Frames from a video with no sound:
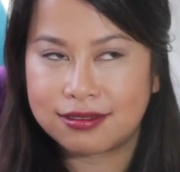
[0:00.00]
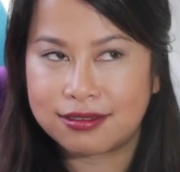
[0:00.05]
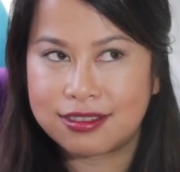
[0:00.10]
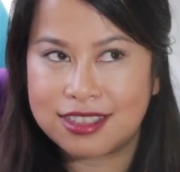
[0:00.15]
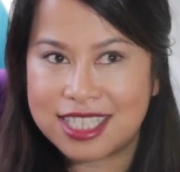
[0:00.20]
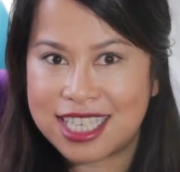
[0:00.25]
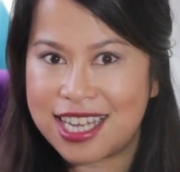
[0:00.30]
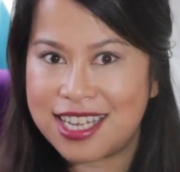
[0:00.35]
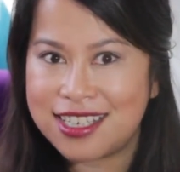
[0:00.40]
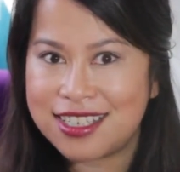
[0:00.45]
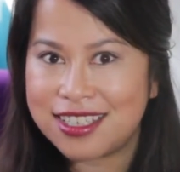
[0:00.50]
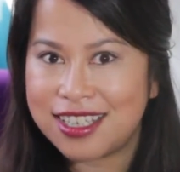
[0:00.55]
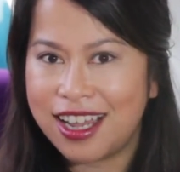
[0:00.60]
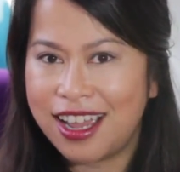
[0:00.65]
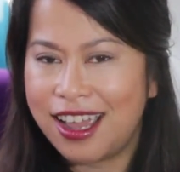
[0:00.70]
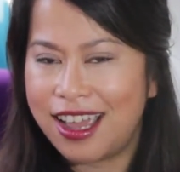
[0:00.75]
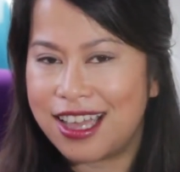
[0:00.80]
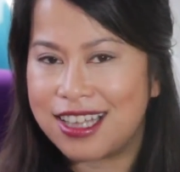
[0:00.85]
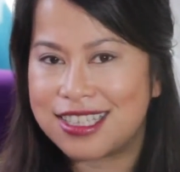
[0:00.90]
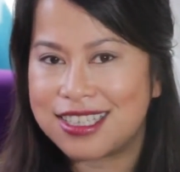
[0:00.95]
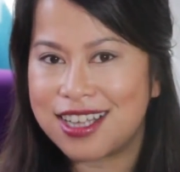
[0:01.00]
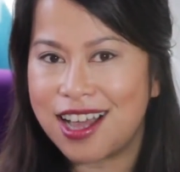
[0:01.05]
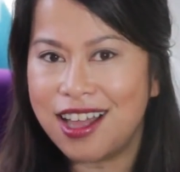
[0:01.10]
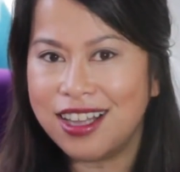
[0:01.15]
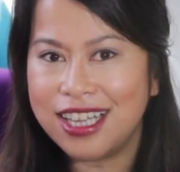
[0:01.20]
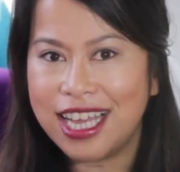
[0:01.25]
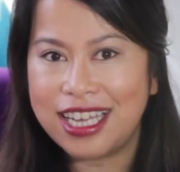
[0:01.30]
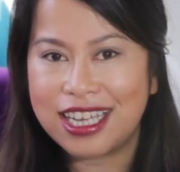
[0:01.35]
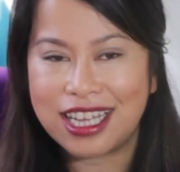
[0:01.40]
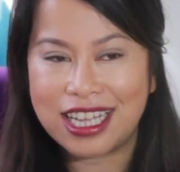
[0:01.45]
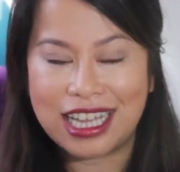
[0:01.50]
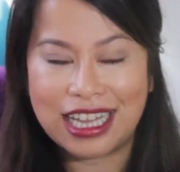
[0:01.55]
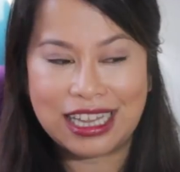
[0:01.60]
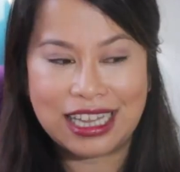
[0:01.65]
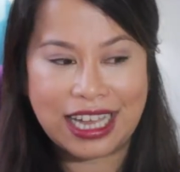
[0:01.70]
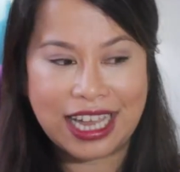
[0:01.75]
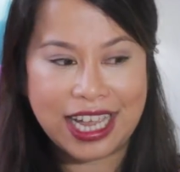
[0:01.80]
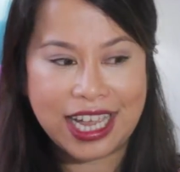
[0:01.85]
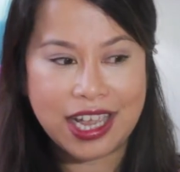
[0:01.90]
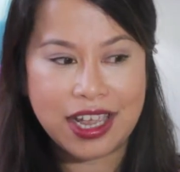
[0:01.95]
scent. It's got like a
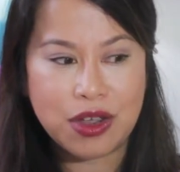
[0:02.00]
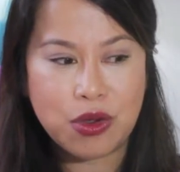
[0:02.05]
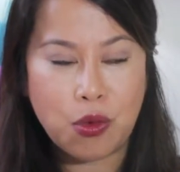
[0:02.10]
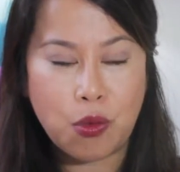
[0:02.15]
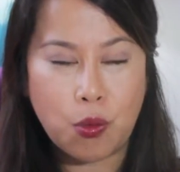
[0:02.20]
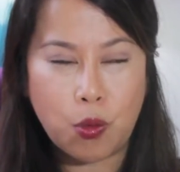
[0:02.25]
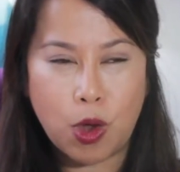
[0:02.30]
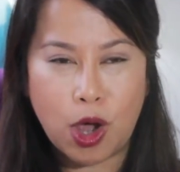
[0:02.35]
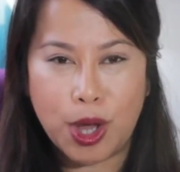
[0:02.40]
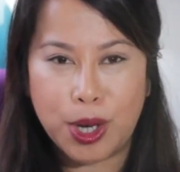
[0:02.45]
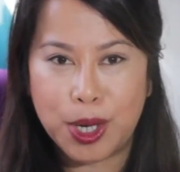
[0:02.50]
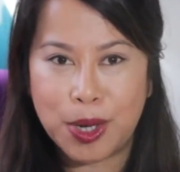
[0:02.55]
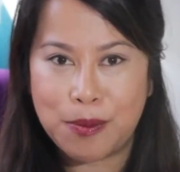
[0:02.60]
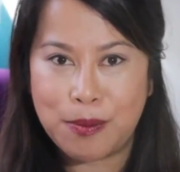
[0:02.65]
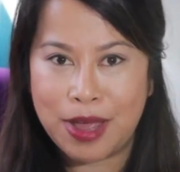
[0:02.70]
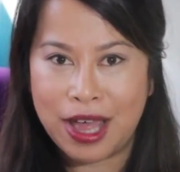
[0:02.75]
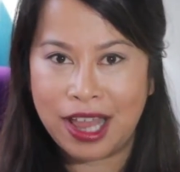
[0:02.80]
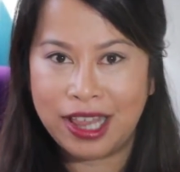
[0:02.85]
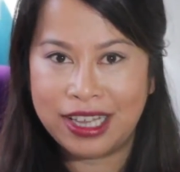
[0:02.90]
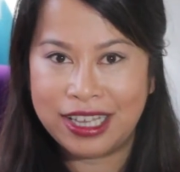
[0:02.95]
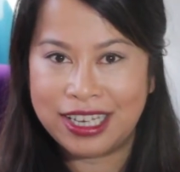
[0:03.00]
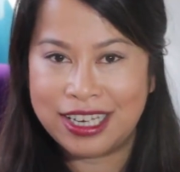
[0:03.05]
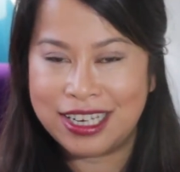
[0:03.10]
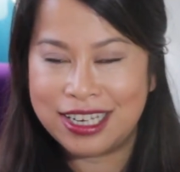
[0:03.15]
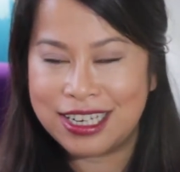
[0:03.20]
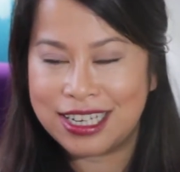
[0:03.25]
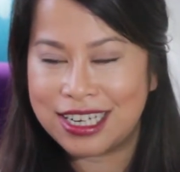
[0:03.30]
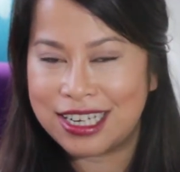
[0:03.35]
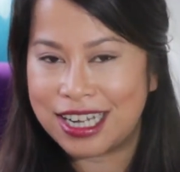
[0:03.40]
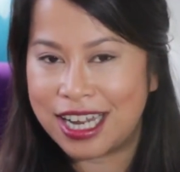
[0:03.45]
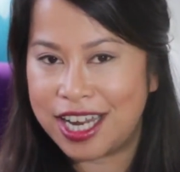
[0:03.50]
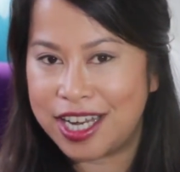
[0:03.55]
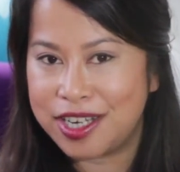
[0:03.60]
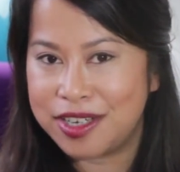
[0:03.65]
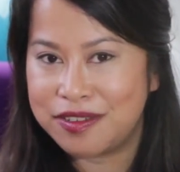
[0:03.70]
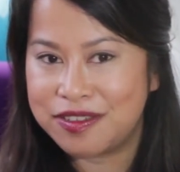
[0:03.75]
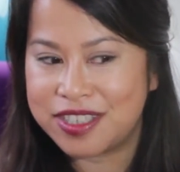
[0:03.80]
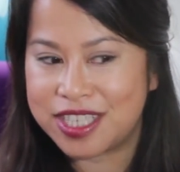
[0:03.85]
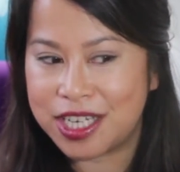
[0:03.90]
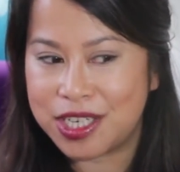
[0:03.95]
light watermelon
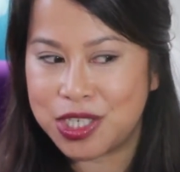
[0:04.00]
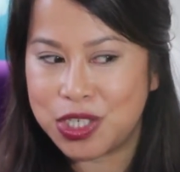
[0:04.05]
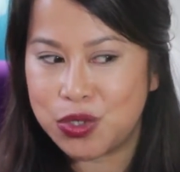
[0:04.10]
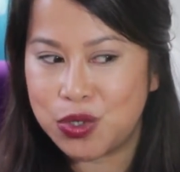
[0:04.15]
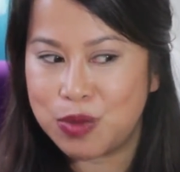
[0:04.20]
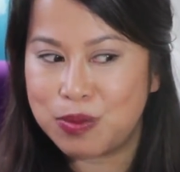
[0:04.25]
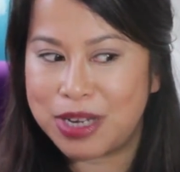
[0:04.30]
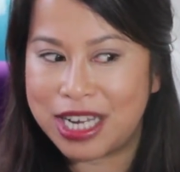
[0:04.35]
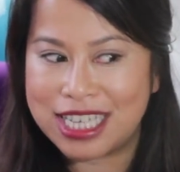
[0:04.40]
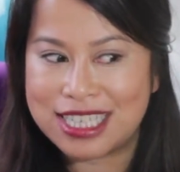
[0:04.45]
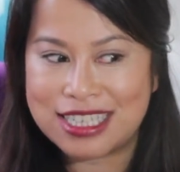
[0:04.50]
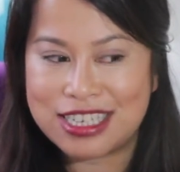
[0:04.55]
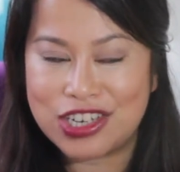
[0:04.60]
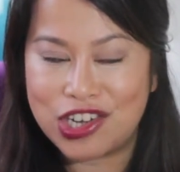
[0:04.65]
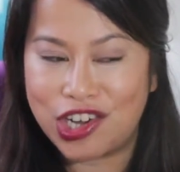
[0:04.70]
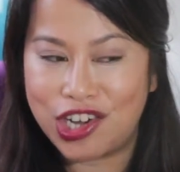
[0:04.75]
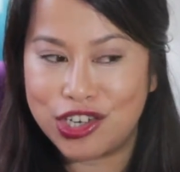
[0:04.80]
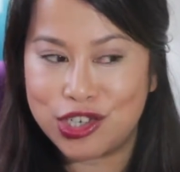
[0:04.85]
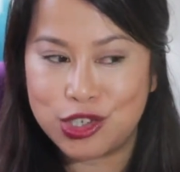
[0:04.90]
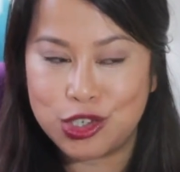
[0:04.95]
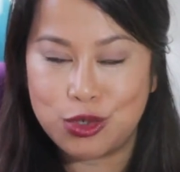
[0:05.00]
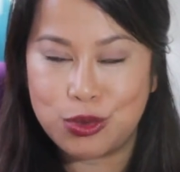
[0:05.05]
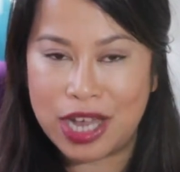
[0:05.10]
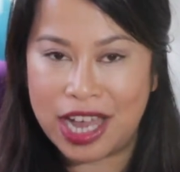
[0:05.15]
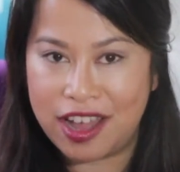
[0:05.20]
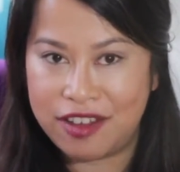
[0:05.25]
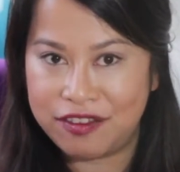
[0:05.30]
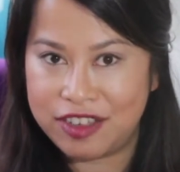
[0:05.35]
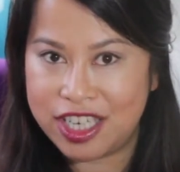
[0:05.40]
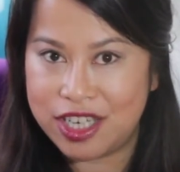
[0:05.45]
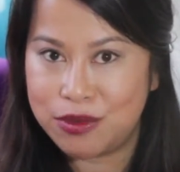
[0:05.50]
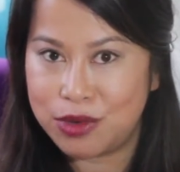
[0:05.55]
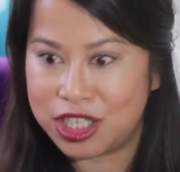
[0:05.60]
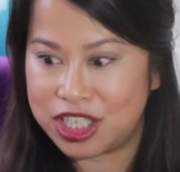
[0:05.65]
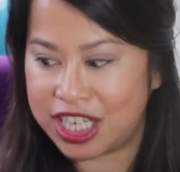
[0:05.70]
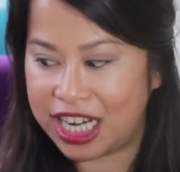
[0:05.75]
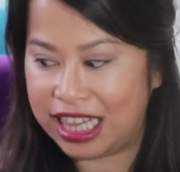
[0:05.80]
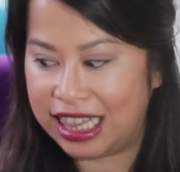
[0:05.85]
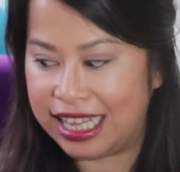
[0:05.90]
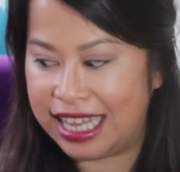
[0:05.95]
kind of scent to it, but it's not too heavy,
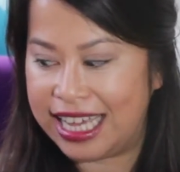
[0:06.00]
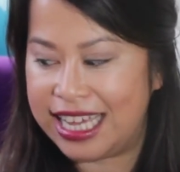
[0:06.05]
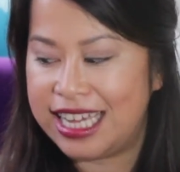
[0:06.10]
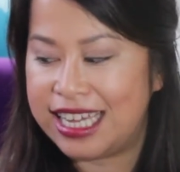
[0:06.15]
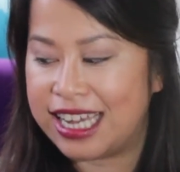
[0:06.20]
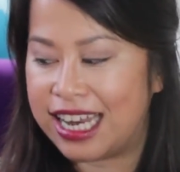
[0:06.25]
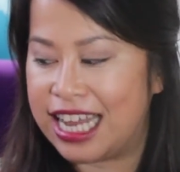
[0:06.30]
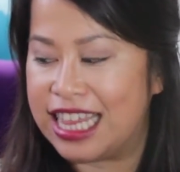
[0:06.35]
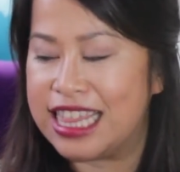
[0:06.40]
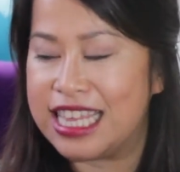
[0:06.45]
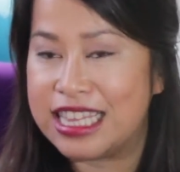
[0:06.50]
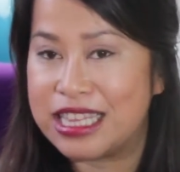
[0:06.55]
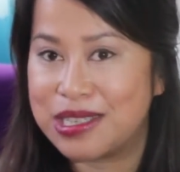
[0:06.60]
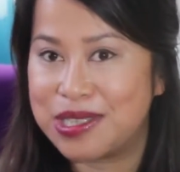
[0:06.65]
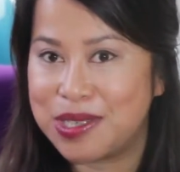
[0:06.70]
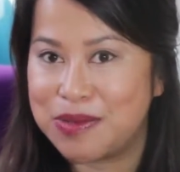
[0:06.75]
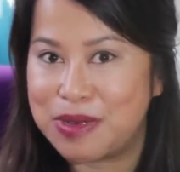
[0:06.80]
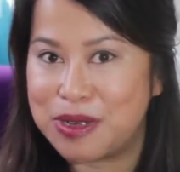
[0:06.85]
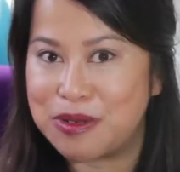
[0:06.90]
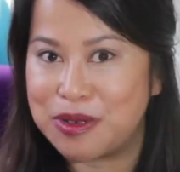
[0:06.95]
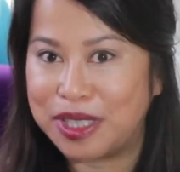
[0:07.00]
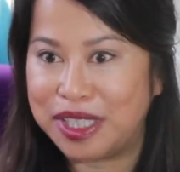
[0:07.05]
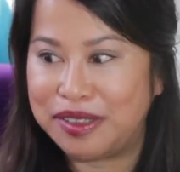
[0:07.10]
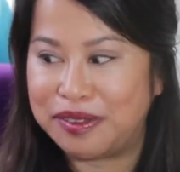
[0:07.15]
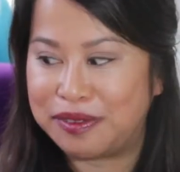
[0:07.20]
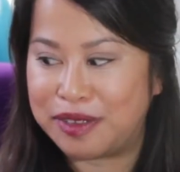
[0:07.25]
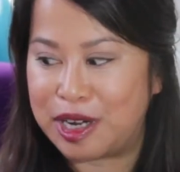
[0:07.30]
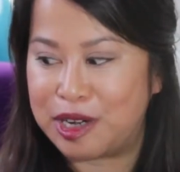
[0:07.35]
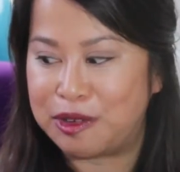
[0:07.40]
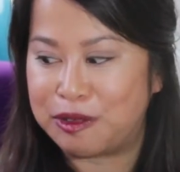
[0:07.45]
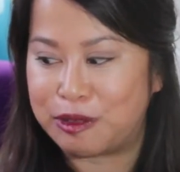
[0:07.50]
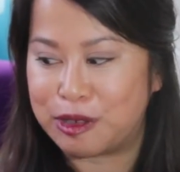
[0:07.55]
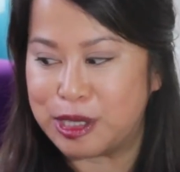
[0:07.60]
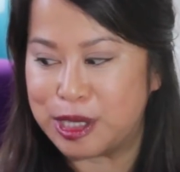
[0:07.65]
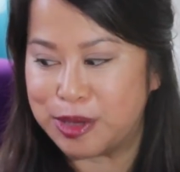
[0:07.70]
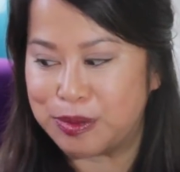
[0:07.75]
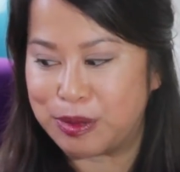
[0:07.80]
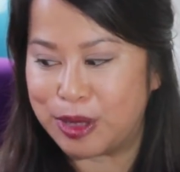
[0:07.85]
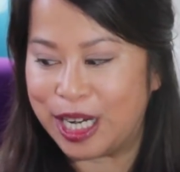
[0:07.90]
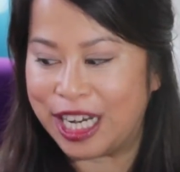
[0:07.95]
which I like, and I think this will be really fun for
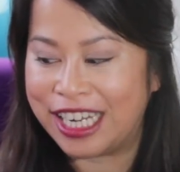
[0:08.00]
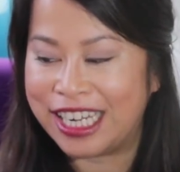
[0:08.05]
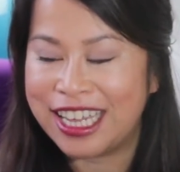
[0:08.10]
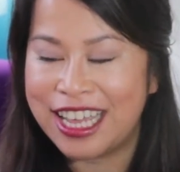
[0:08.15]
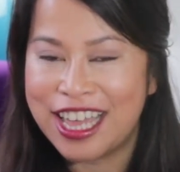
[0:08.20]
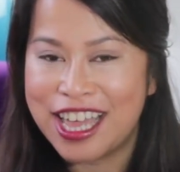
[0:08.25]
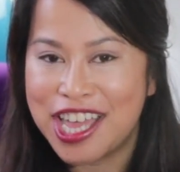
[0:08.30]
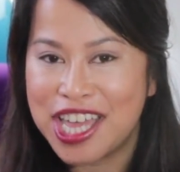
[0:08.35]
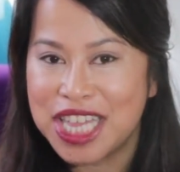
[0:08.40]
spring.